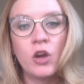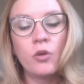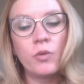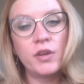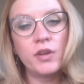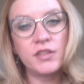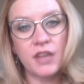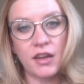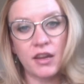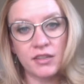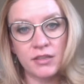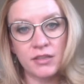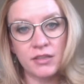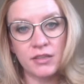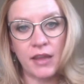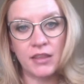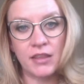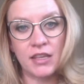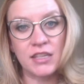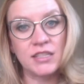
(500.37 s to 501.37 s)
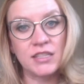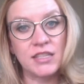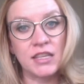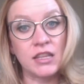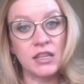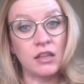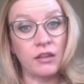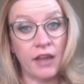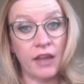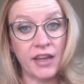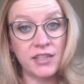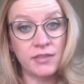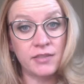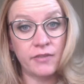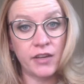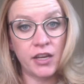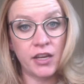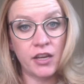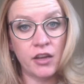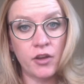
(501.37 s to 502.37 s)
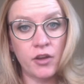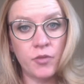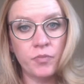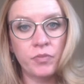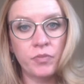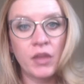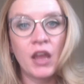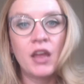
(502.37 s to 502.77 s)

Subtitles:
We talked about this in the last video.